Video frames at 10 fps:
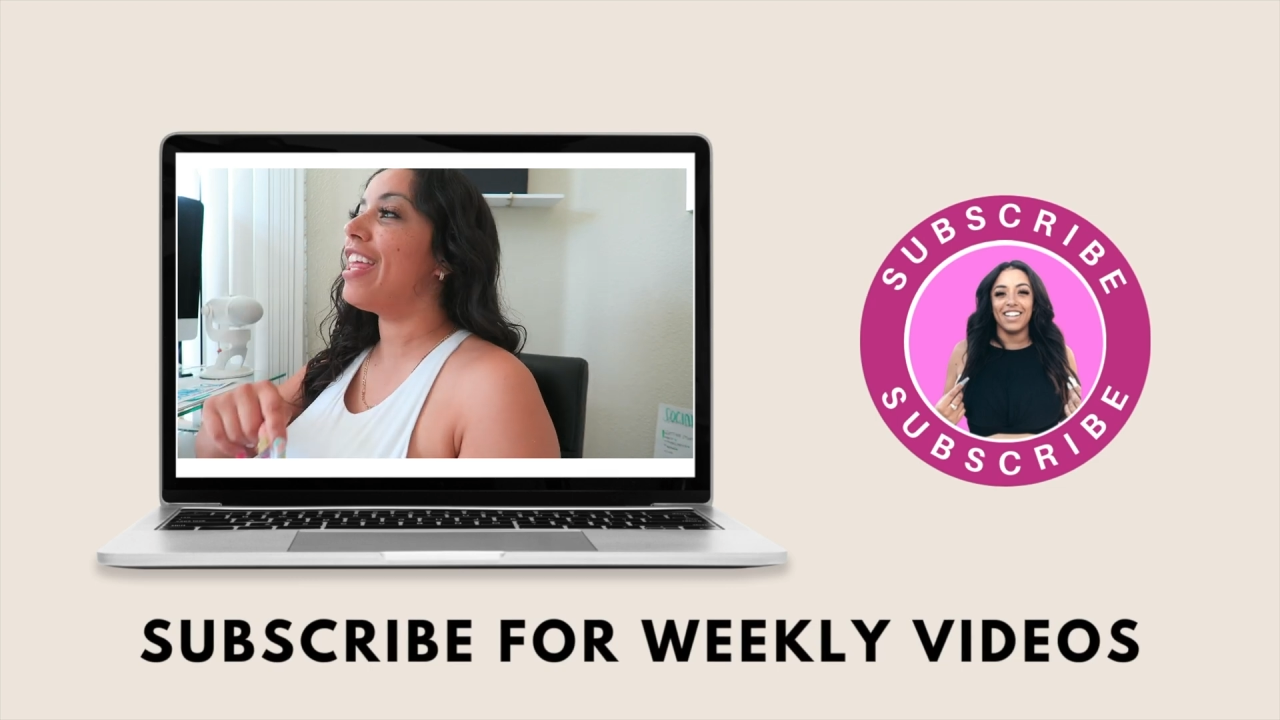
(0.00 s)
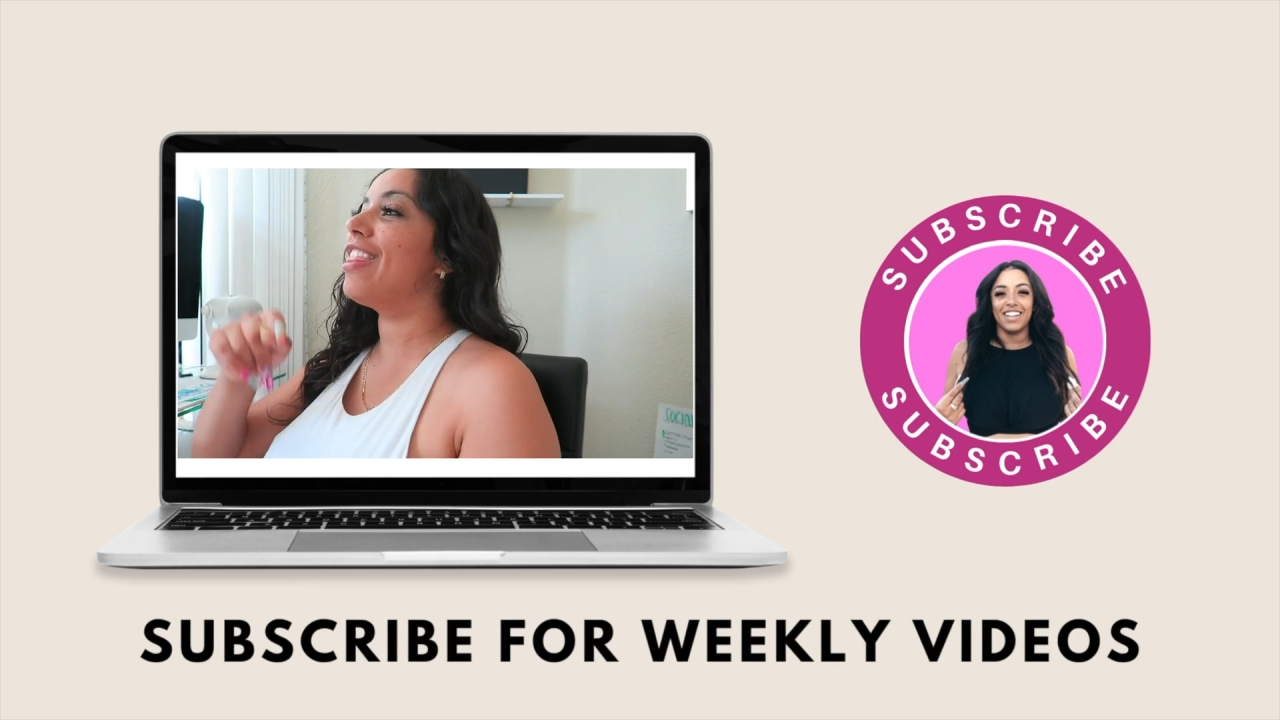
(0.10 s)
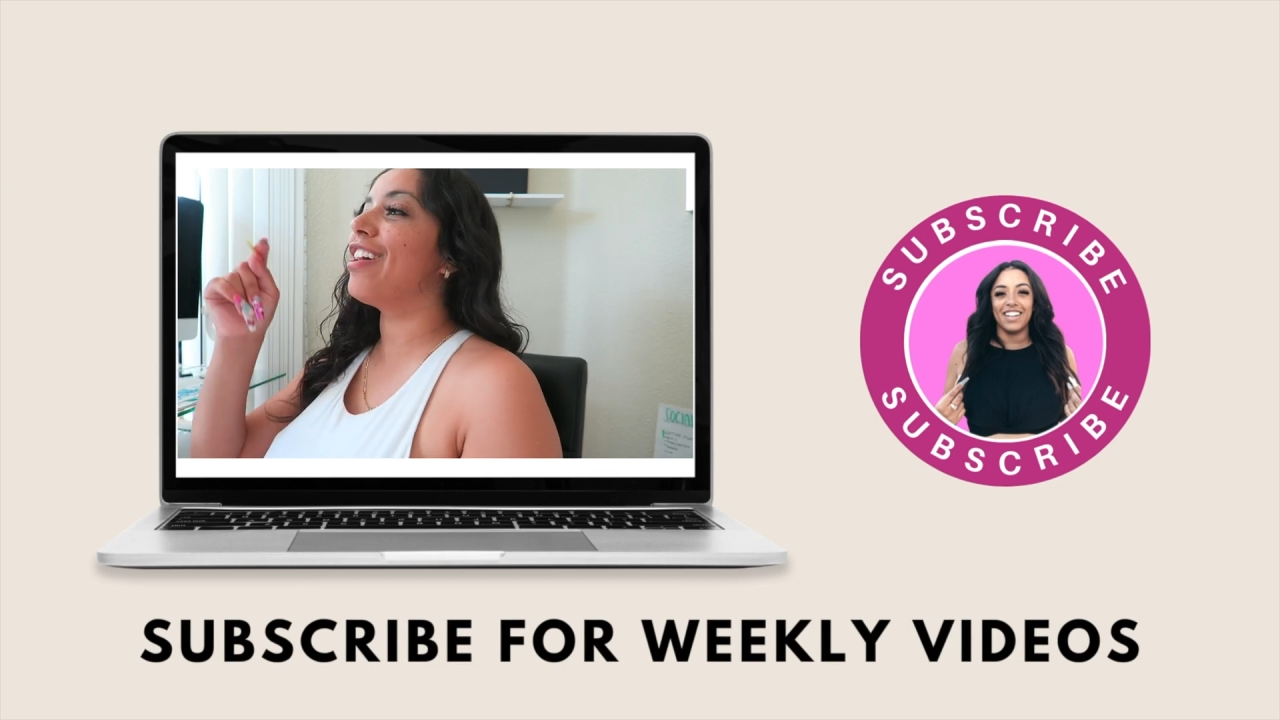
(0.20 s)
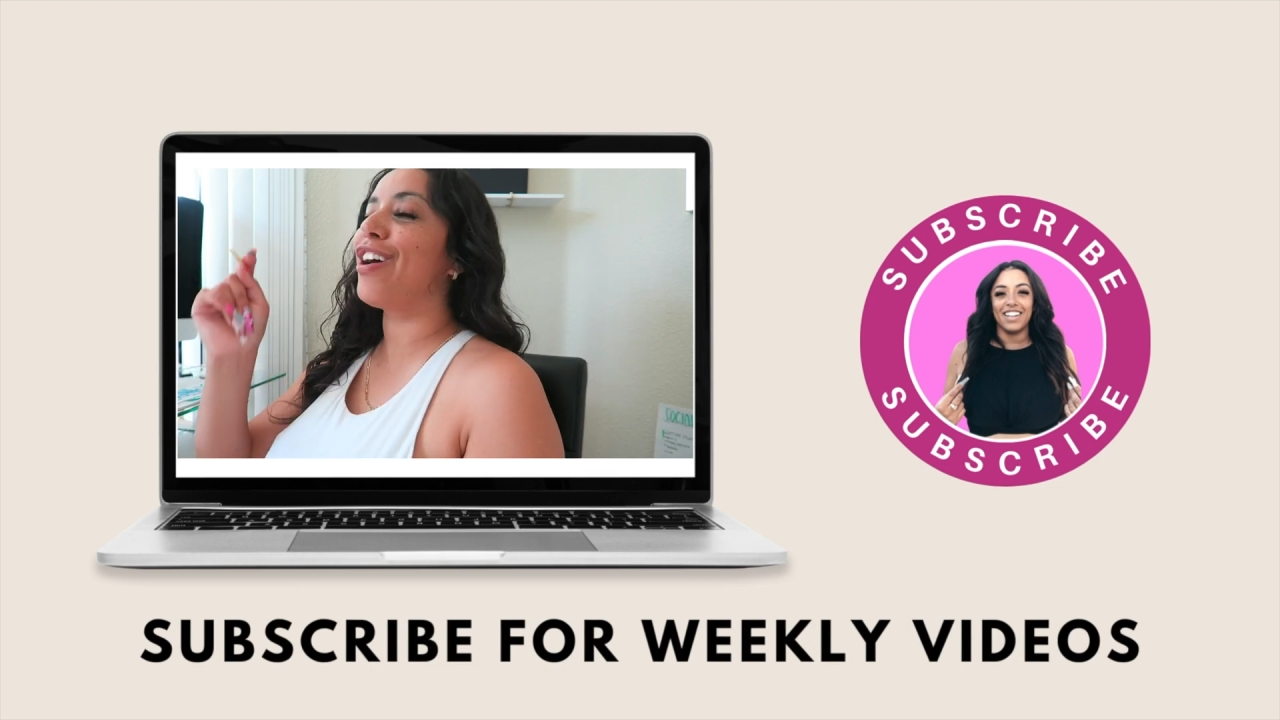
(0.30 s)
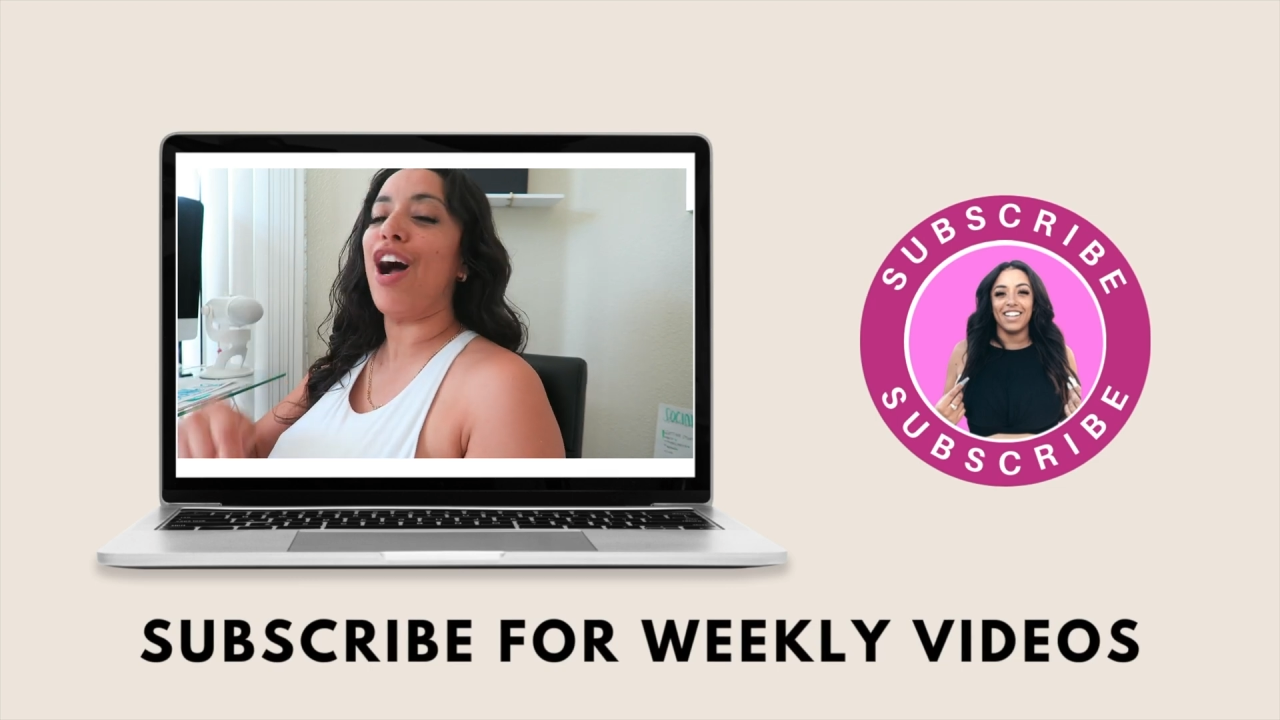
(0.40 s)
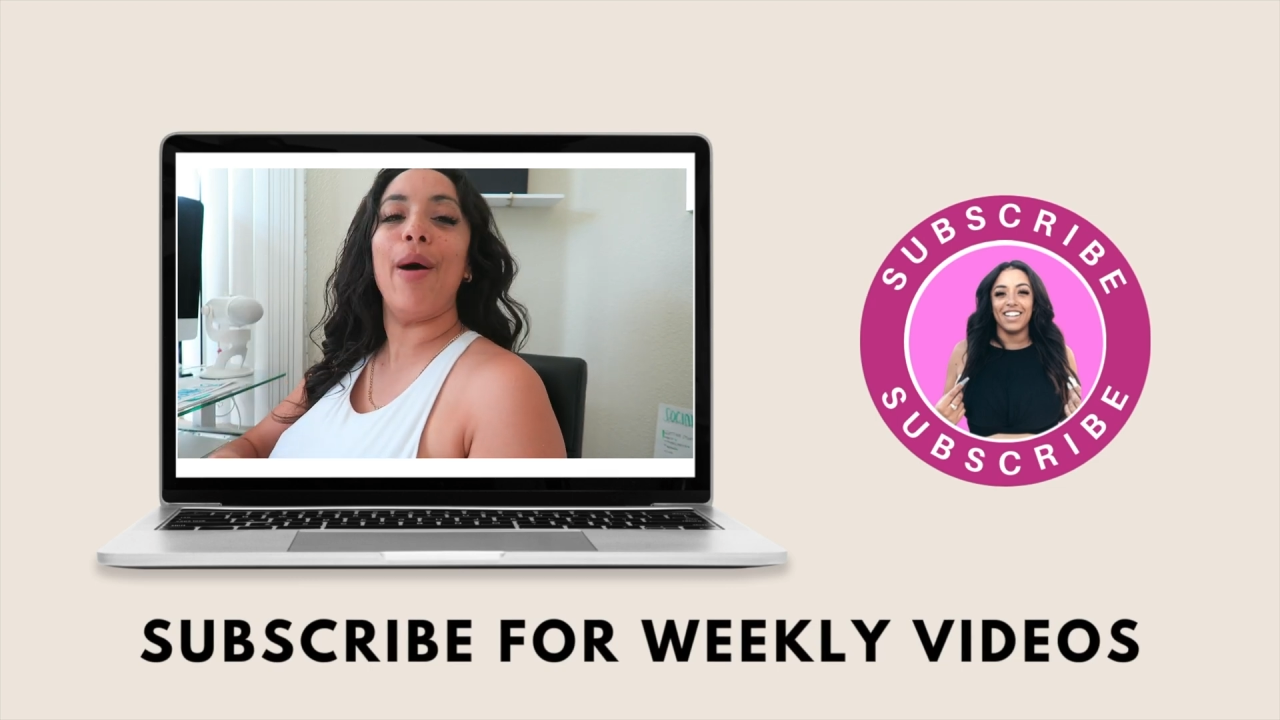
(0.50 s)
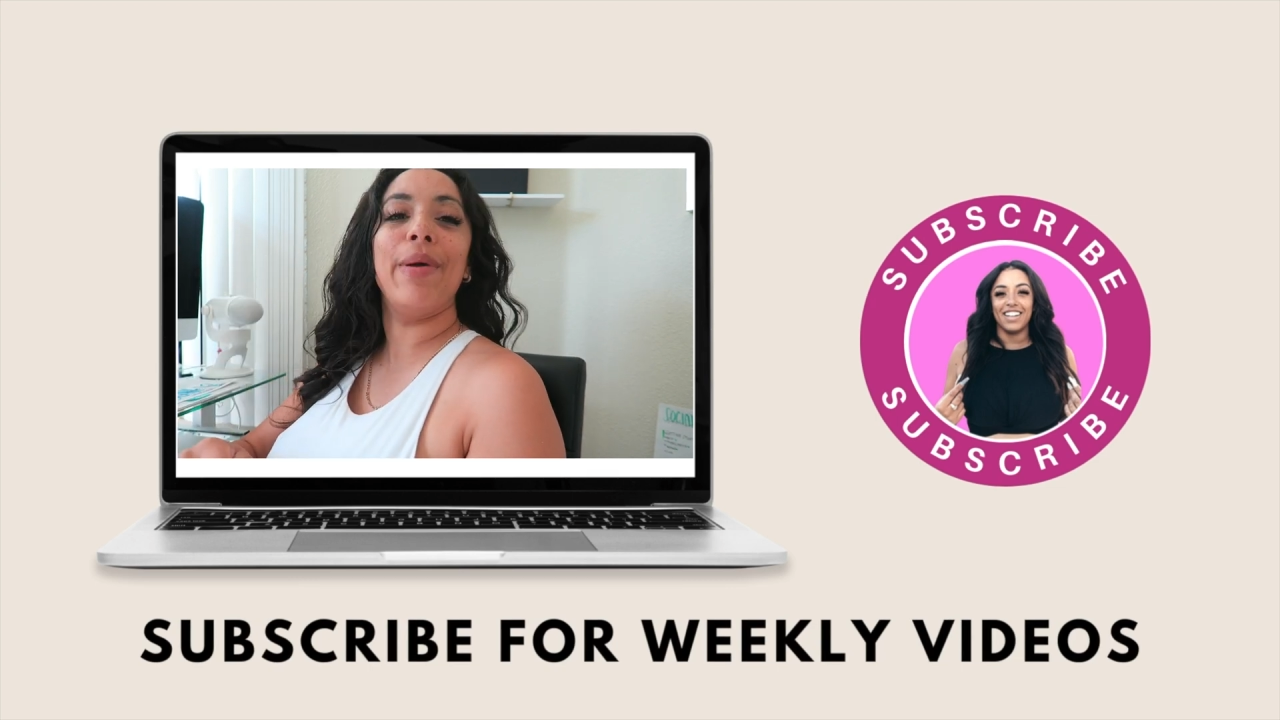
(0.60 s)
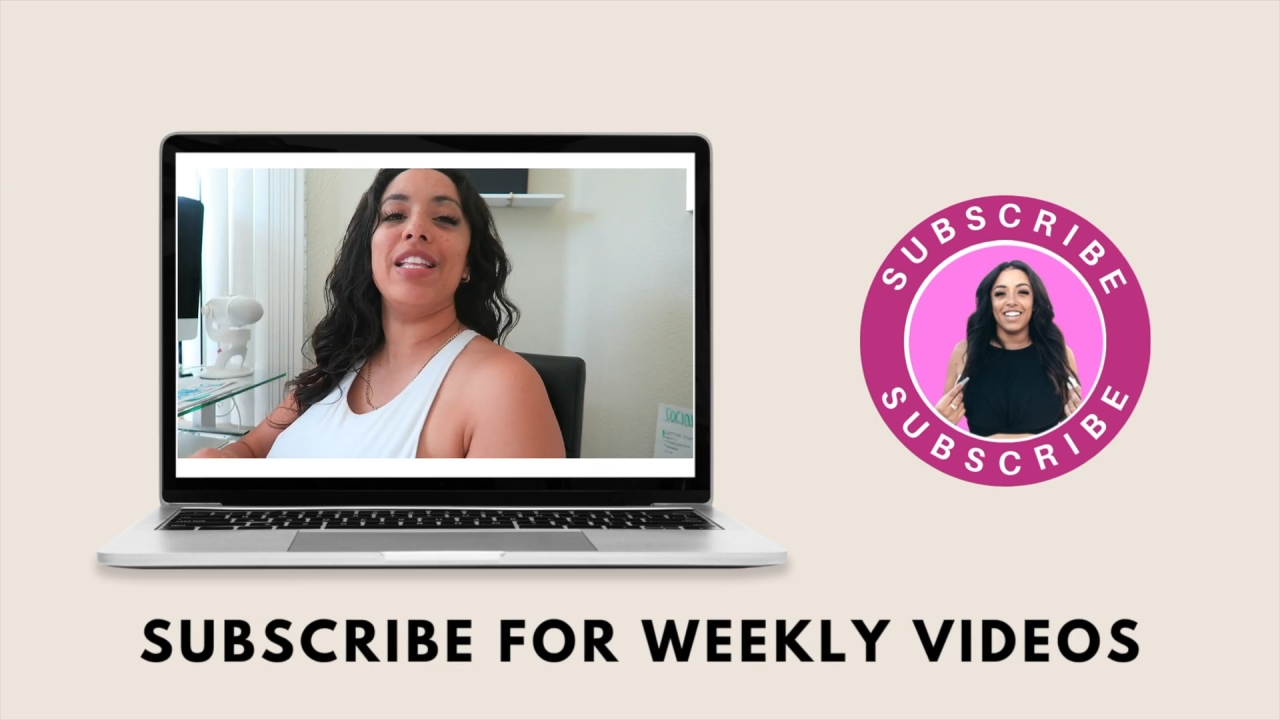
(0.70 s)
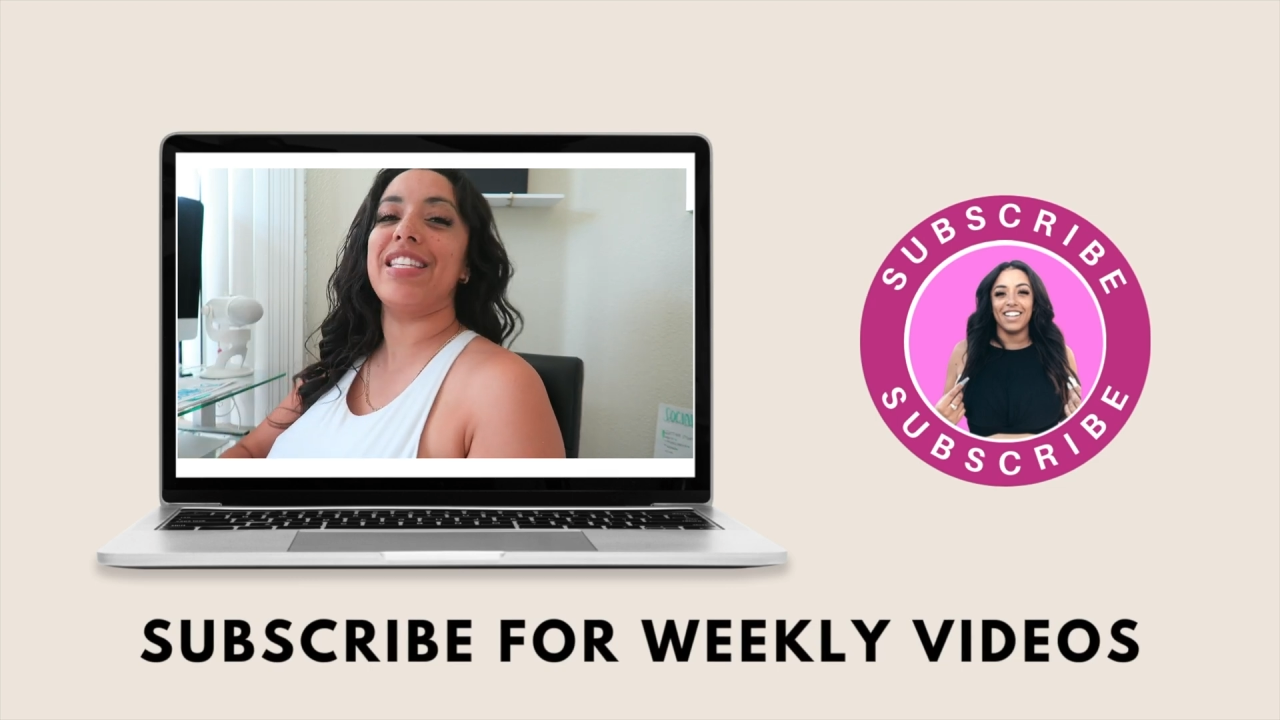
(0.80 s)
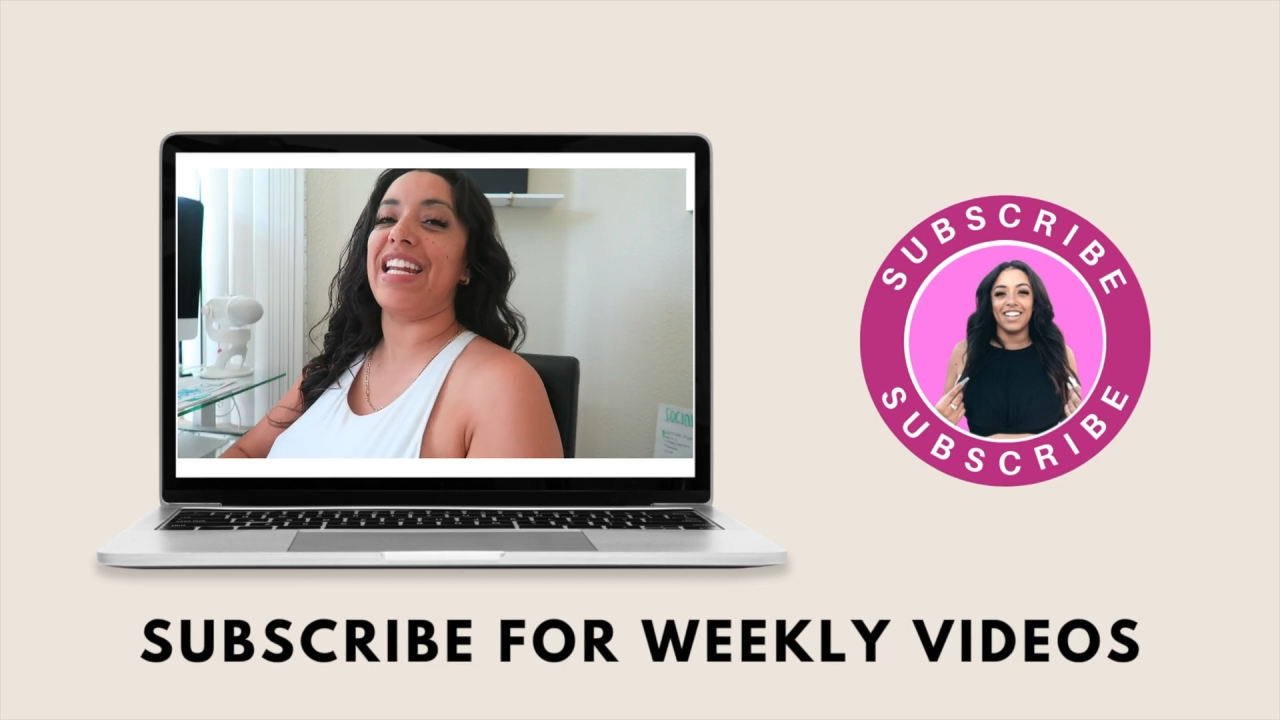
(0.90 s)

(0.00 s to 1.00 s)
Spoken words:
in the comments,